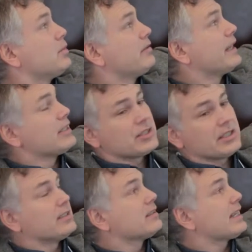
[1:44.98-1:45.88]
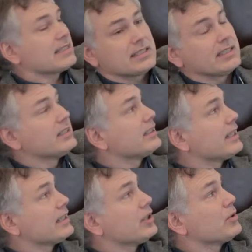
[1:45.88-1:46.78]
prevention, testing and
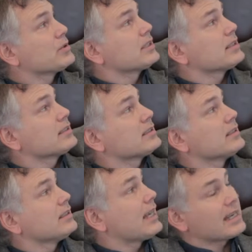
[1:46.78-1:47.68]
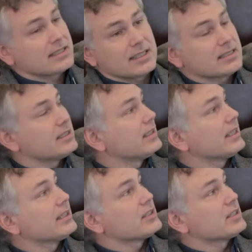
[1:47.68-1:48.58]
diagnosis, access and
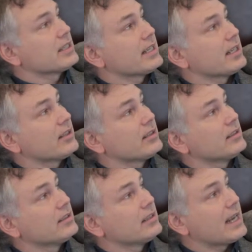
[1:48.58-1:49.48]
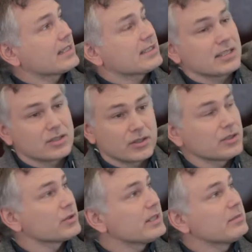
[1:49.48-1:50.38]
linkage to care, access to the
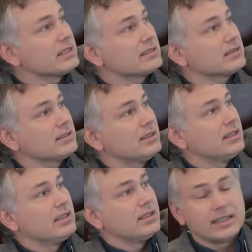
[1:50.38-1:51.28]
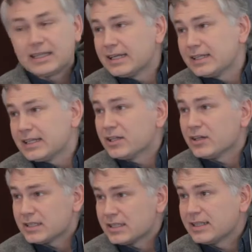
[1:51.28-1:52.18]
treatments, and then
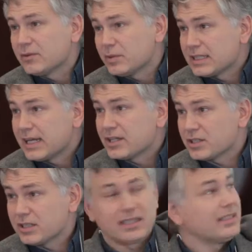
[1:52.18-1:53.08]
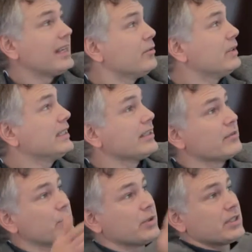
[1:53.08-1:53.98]
adherence, and then retention. And really,
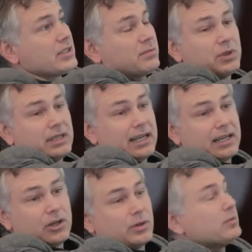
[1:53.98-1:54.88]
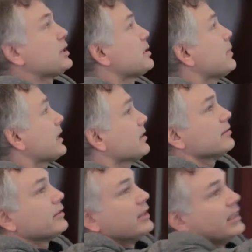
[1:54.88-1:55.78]
if you were to put that arrow in perspective,